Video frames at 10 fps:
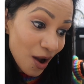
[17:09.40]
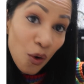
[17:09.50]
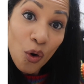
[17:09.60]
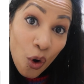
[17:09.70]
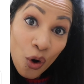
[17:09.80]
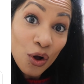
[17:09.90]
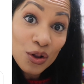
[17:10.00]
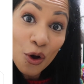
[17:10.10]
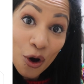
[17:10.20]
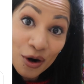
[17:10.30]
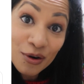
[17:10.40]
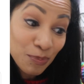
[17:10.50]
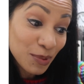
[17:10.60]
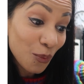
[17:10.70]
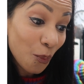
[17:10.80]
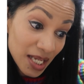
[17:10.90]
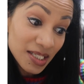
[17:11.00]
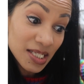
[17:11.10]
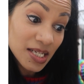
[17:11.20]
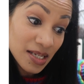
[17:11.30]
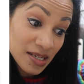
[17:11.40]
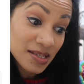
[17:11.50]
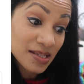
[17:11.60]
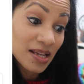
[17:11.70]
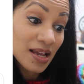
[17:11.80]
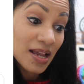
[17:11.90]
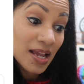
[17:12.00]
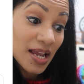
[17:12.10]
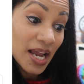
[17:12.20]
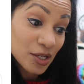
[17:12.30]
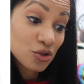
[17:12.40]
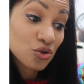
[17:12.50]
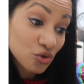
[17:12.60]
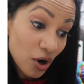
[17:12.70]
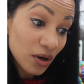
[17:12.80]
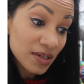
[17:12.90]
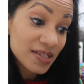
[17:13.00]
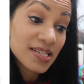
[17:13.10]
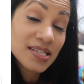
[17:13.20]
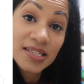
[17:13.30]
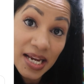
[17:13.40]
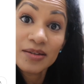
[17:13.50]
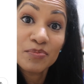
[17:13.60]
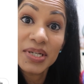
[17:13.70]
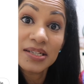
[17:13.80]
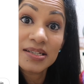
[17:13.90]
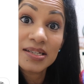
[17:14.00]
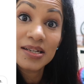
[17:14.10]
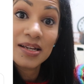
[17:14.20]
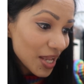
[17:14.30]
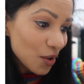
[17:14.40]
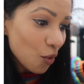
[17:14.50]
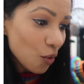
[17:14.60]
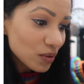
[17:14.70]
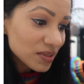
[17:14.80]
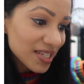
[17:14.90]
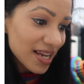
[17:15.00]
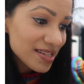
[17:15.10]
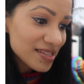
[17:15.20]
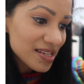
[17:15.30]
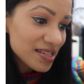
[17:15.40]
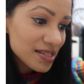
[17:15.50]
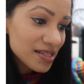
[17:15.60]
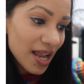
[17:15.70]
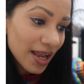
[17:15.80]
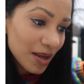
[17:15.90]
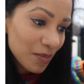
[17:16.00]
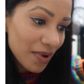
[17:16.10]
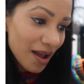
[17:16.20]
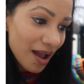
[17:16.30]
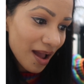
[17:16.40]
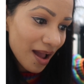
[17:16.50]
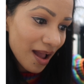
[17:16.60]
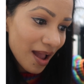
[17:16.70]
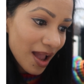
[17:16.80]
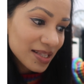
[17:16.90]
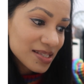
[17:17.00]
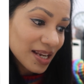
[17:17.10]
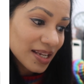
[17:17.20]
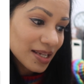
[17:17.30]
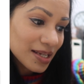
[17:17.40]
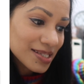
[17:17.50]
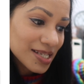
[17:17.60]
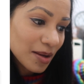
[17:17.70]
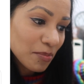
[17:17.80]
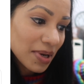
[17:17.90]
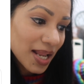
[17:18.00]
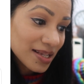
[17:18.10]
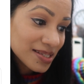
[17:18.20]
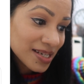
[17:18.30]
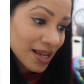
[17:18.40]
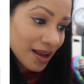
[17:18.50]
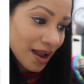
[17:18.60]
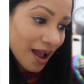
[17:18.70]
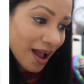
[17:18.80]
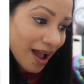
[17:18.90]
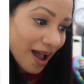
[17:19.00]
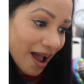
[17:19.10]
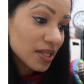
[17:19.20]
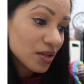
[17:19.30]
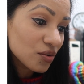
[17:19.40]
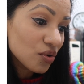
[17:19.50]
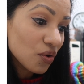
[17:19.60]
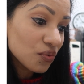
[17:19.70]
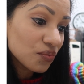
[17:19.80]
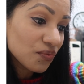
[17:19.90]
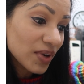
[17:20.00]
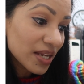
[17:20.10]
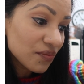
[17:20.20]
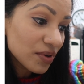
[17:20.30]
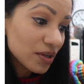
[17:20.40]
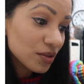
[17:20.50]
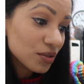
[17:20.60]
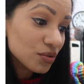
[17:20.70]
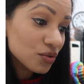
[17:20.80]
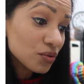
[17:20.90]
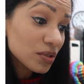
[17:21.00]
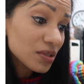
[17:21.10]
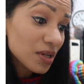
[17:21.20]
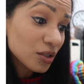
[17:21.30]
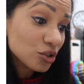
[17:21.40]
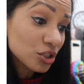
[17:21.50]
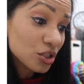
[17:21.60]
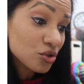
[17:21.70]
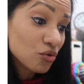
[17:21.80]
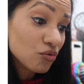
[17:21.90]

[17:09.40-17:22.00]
Are all horrible. That is a strong statement. They all taste the same. It's like eating. There's no flavor, the noodles are just